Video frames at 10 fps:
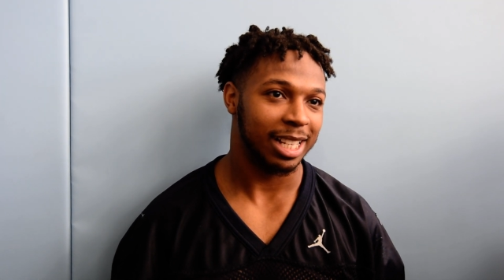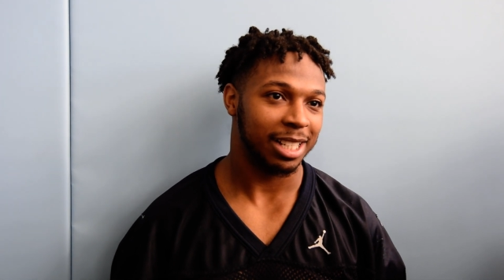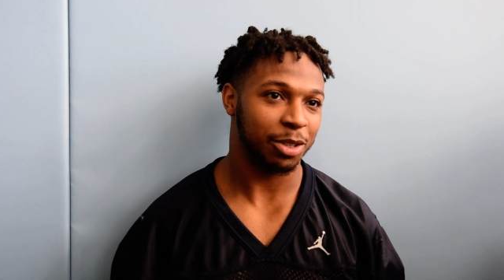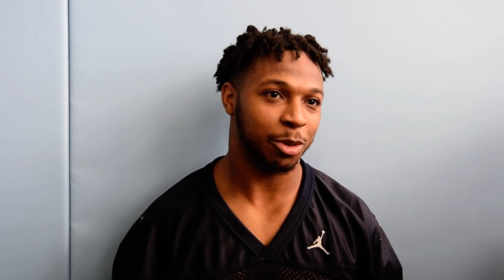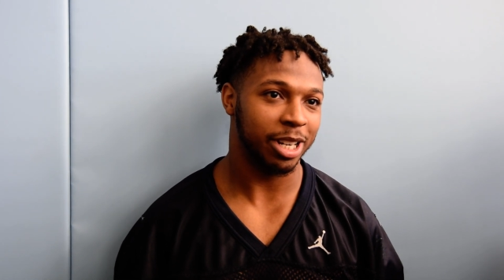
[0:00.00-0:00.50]

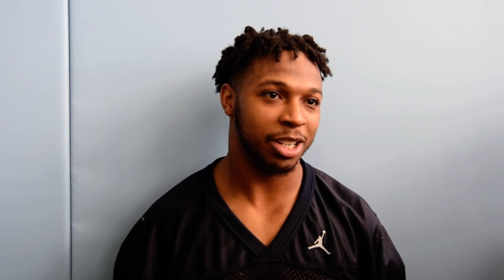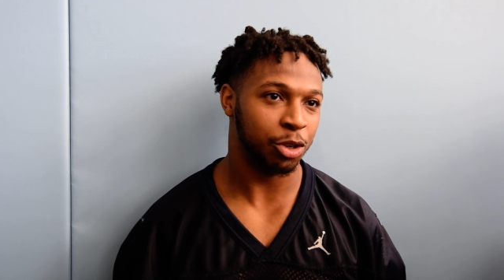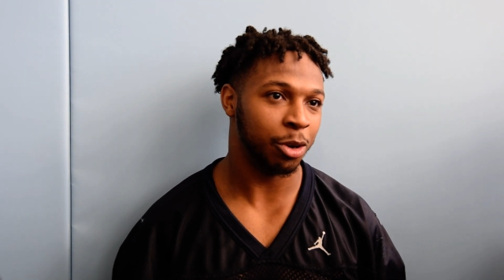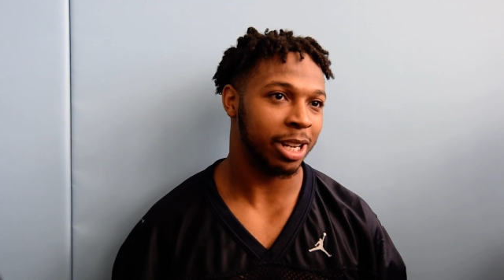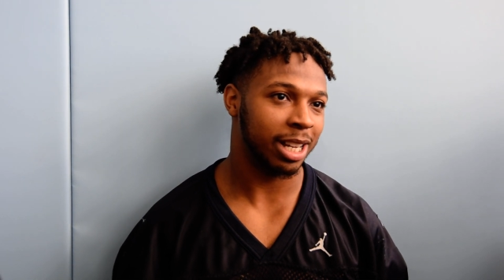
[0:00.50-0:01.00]
just want to
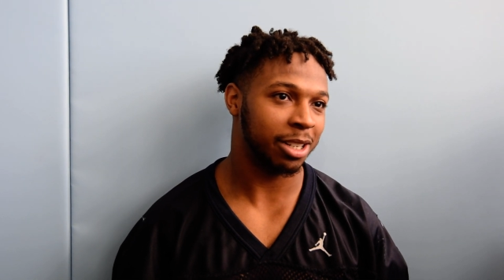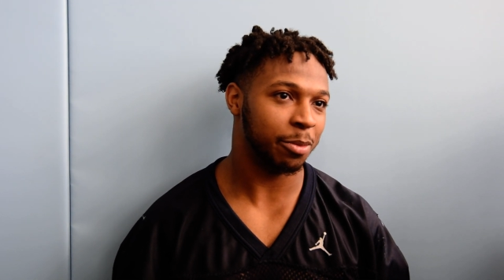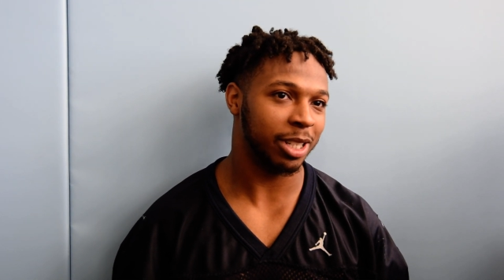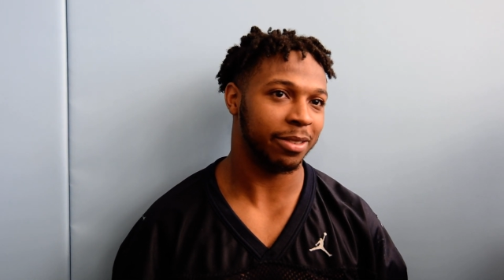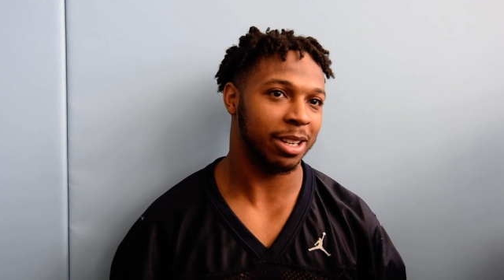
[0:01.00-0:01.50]
enjoy it. I told
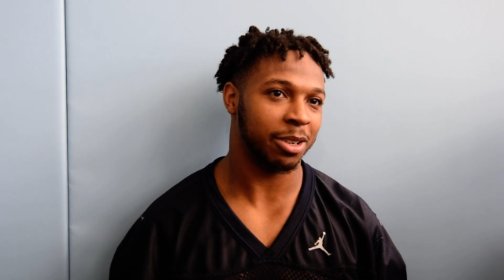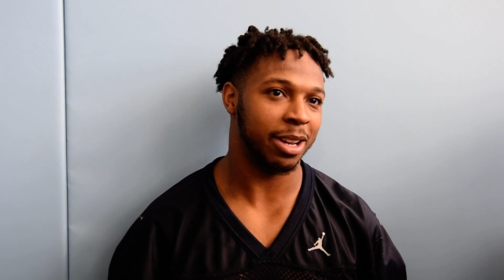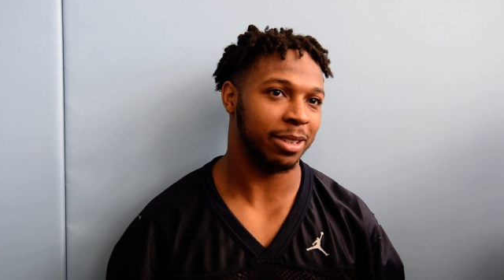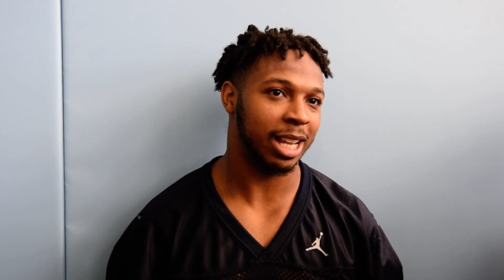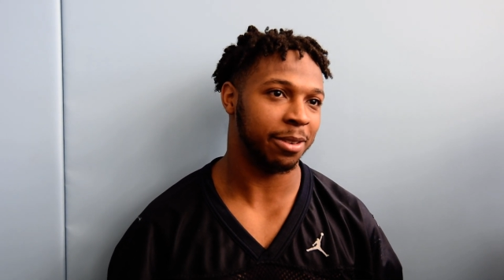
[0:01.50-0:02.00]
myself I was going to
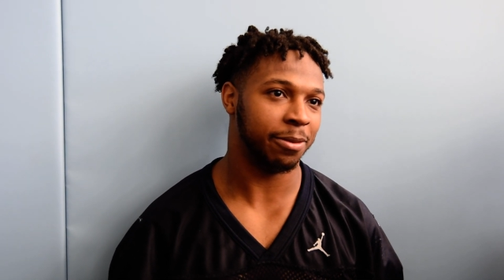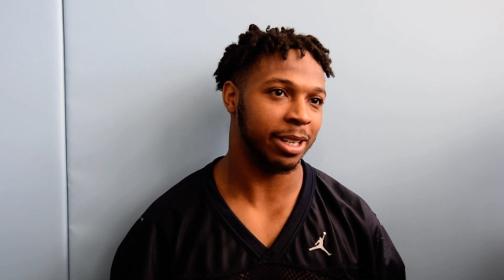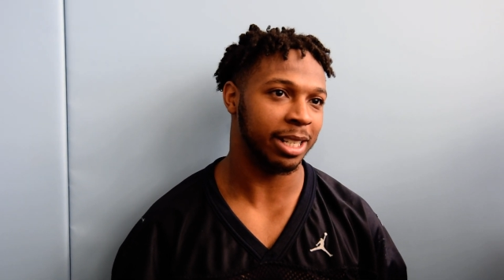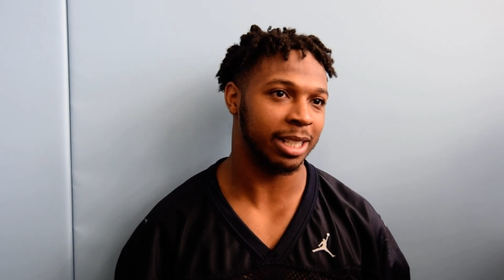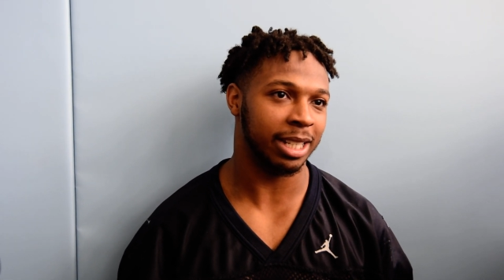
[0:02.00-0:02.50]
have a lot of
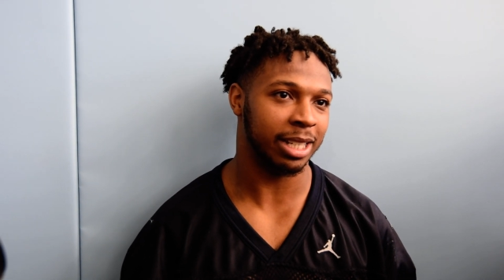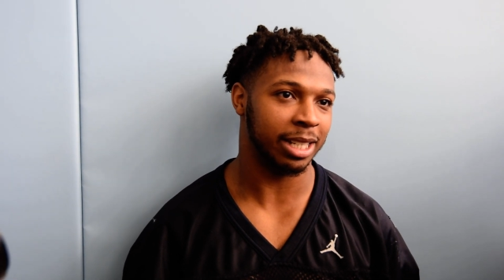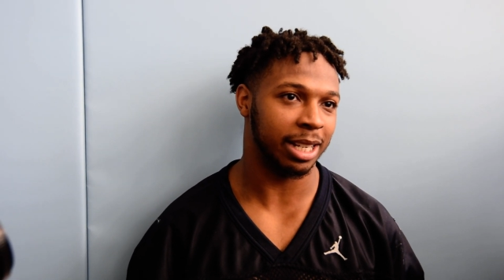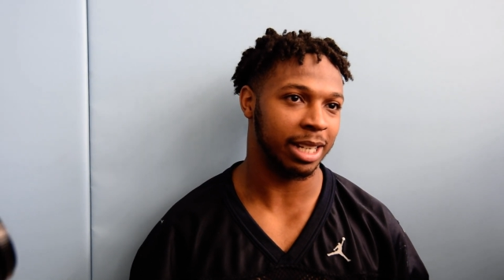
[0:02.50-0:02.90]
fun this season.